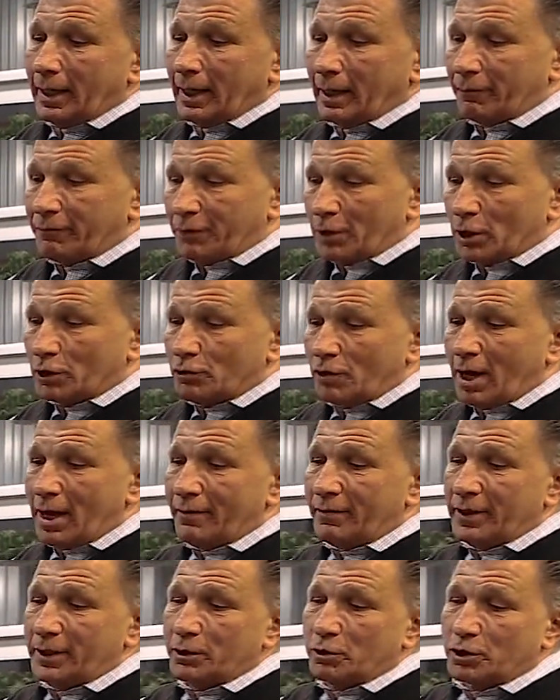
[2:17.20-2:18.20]
if you're
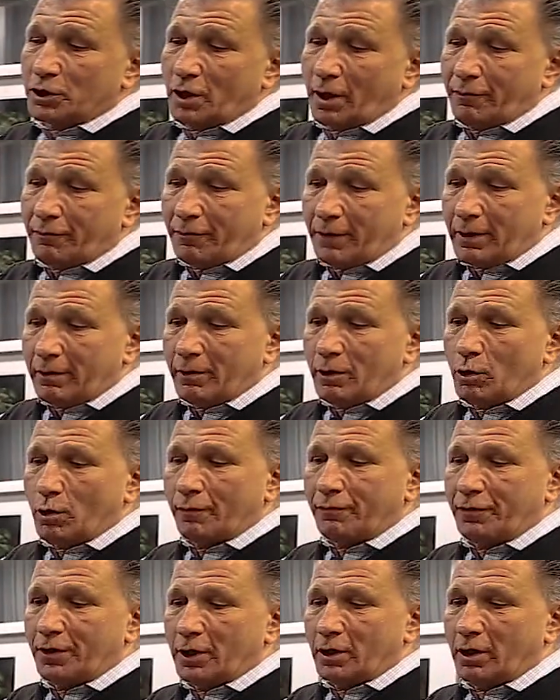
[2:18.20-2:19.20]
driving and you start veering
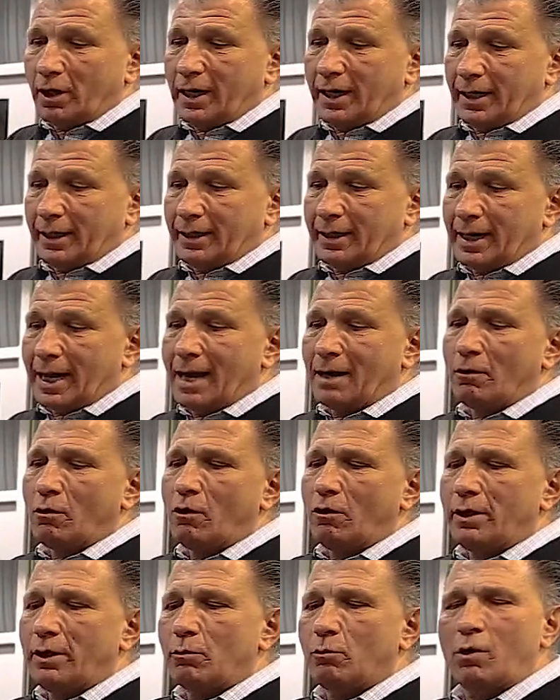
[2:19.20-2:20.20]
off your lane, not
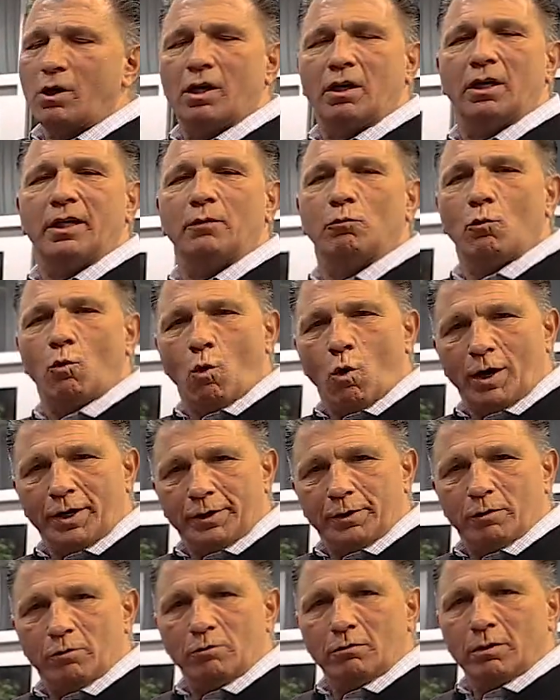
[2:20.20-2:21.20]
only will it warn
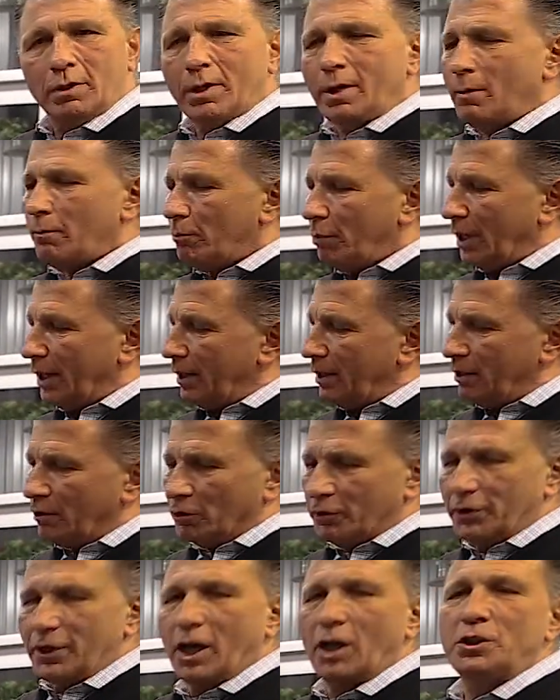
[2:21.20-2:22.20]
you, but
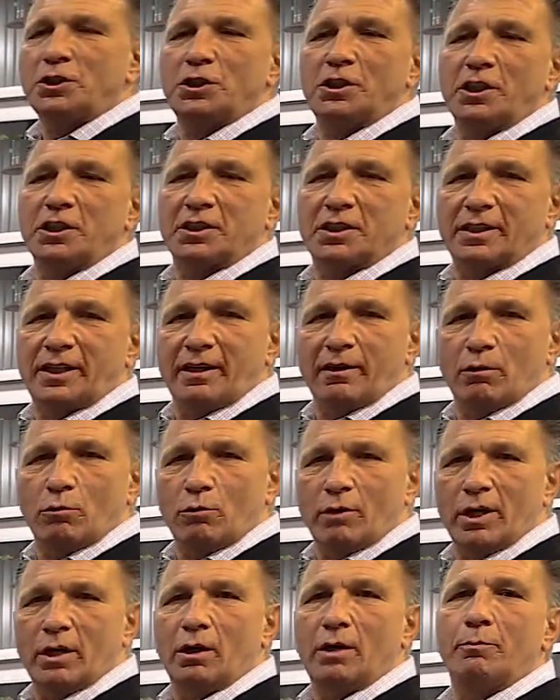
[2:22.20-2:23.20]
it'll nudge the steering
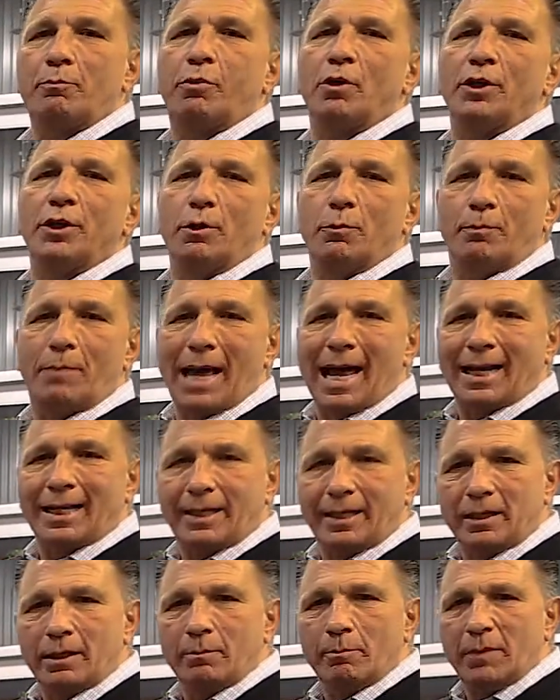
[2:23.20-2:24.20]
wheel and put you back
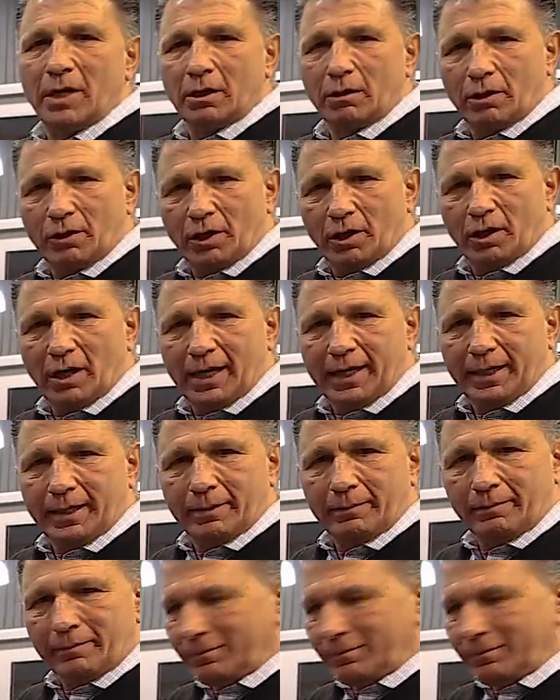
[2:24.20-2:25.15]
in the middle of the lane.